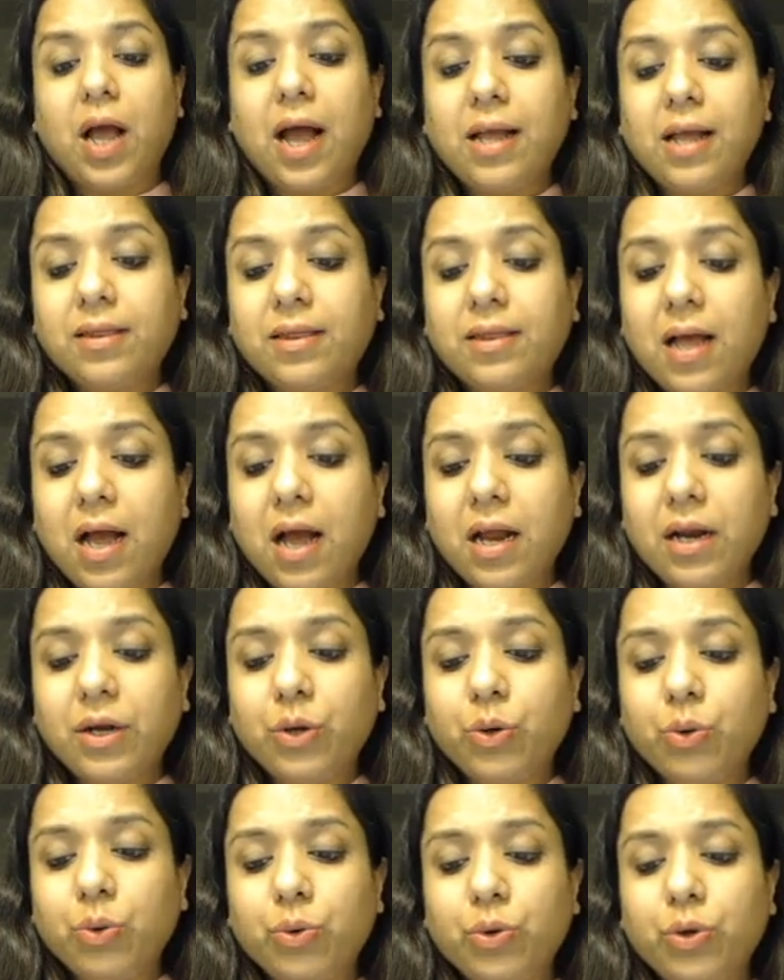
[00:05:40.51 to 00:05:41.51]
and that
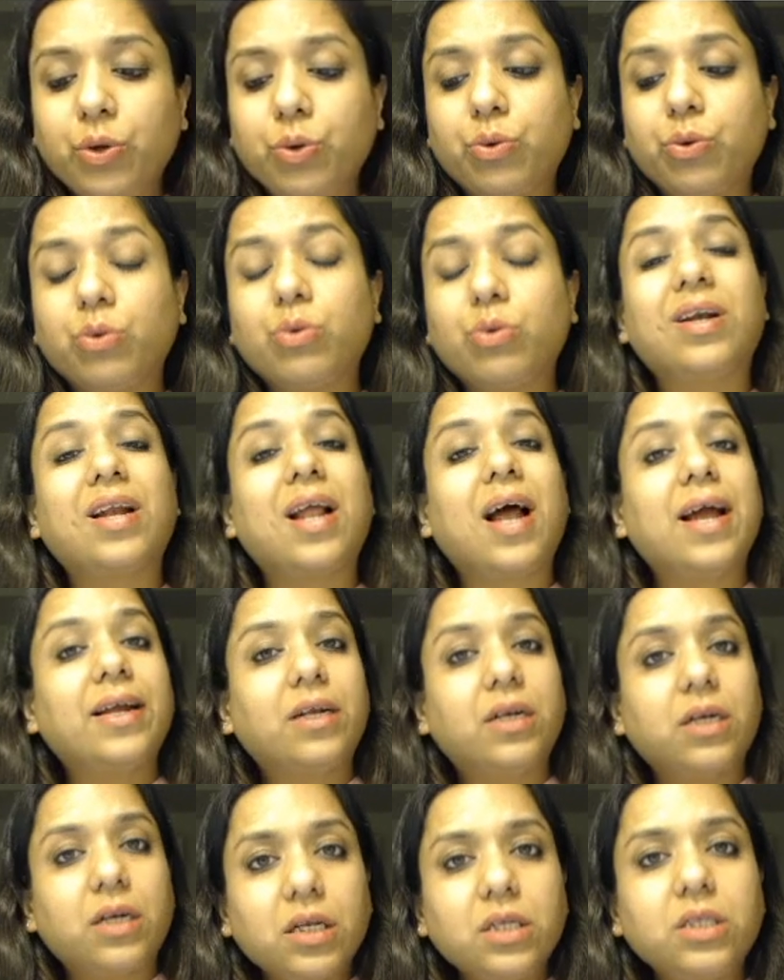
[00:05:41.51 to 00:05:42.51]
too due to
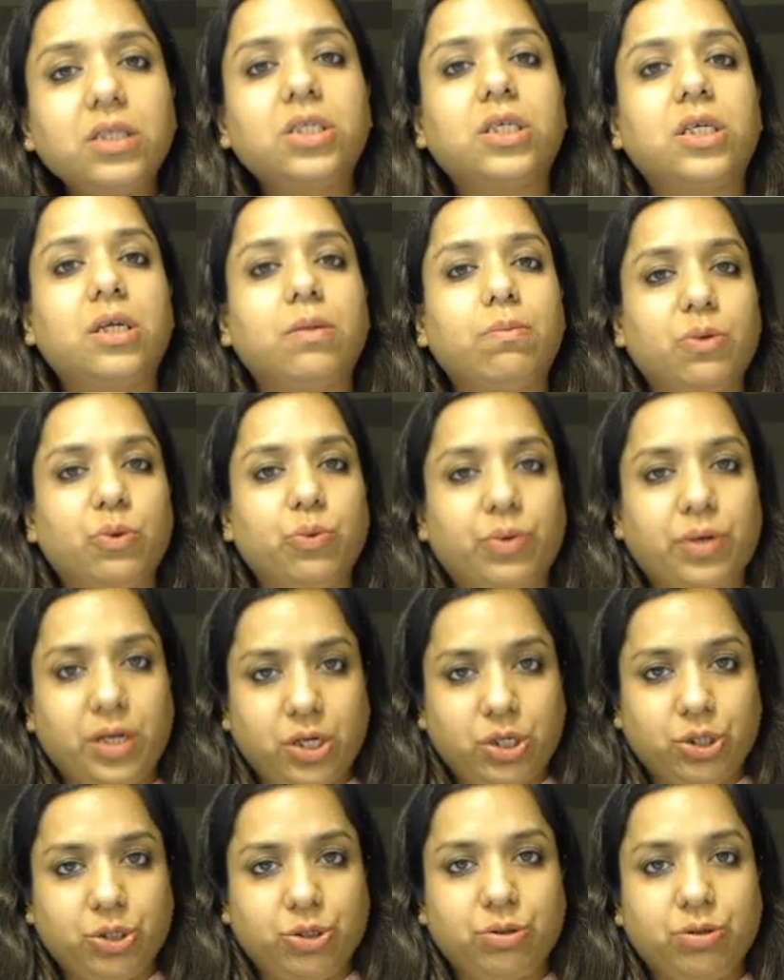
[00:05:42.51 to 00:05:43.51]
titin gene
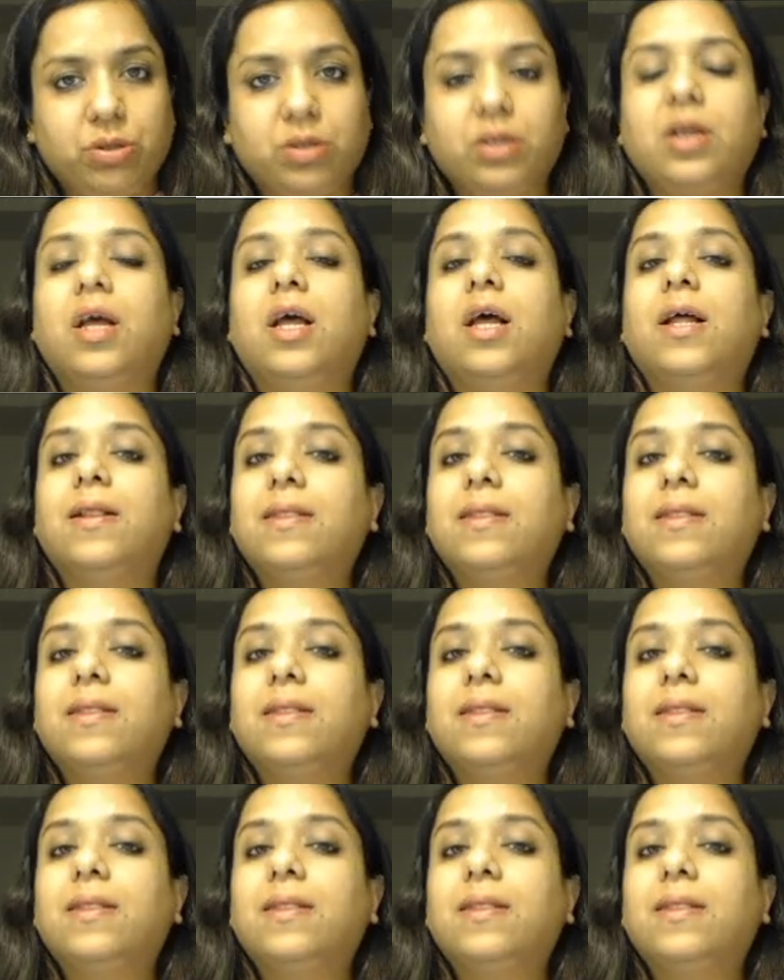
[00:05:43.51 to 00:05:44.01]
mutation,